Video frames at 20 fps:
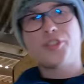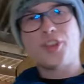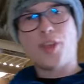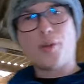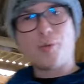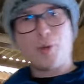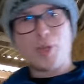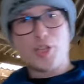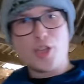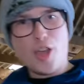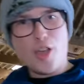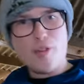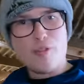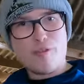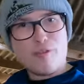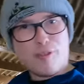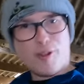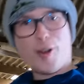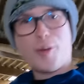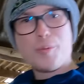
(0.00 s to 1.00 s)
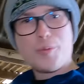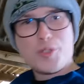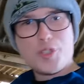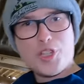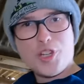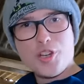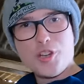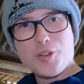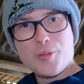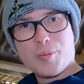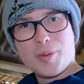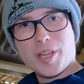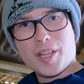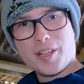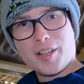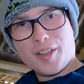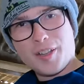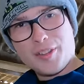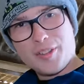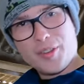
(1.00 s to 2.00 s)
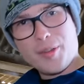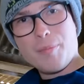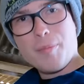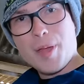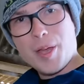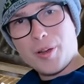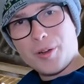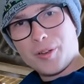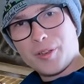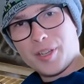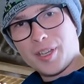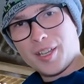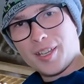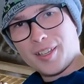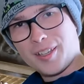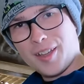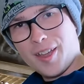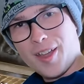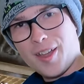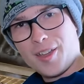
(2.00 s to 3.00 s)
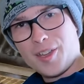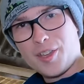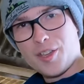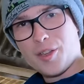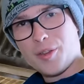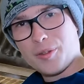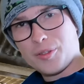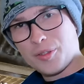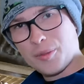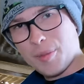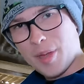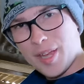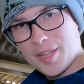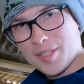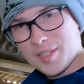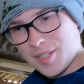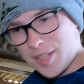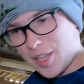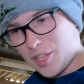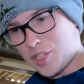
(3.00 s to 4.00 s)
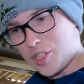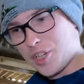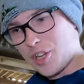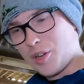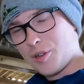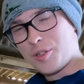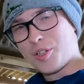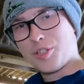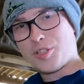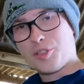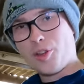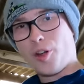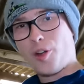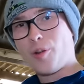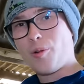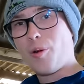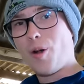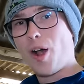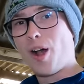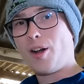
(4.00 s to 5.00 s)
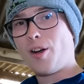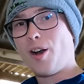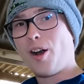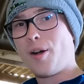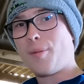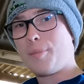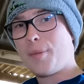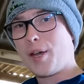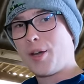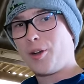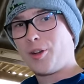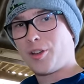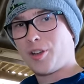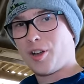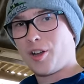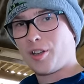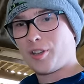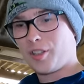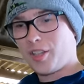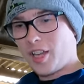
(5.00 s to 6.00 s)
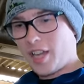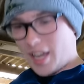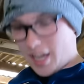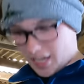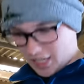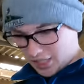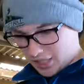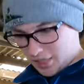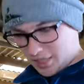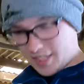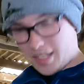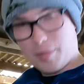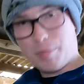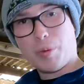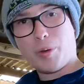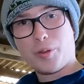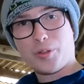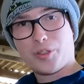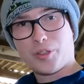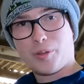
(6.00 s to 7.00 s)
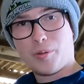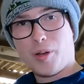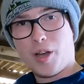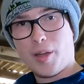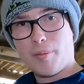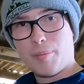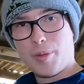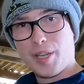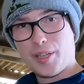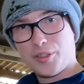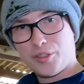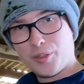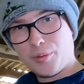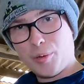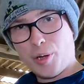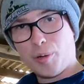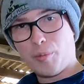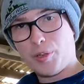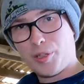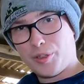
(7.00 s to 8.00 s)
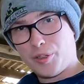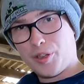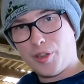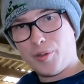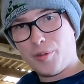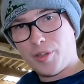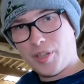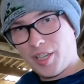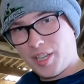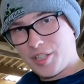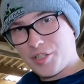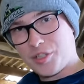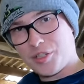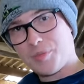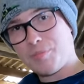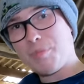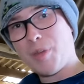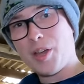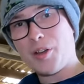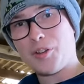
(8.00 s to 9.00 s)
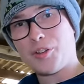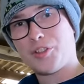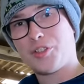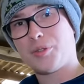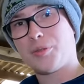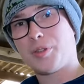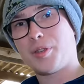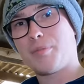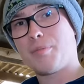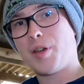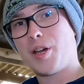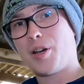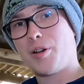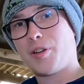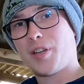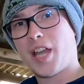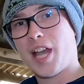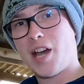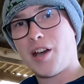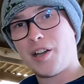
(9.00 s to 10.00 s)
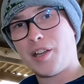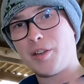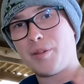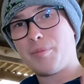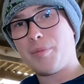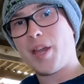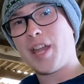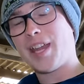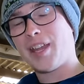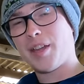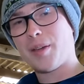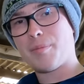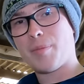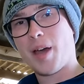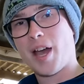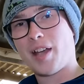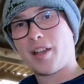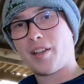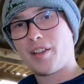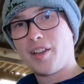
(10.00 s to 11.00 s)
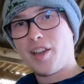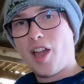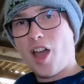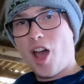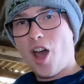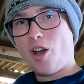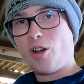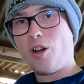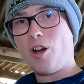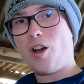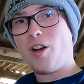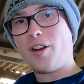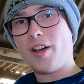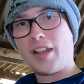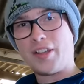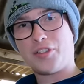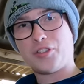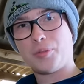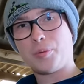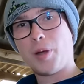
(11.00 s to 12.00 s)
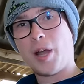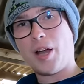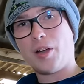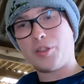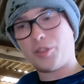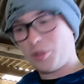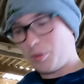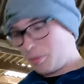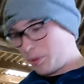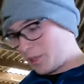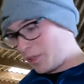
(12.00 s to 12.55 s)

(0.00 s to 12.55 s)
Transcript: So we go from tubing to milking a ewe. So basically this ewe, she's got quite a lot of milk on and her nipples are quite big. So what we do is just milk some of the milk out. It'll make her bag a lot less swelled up.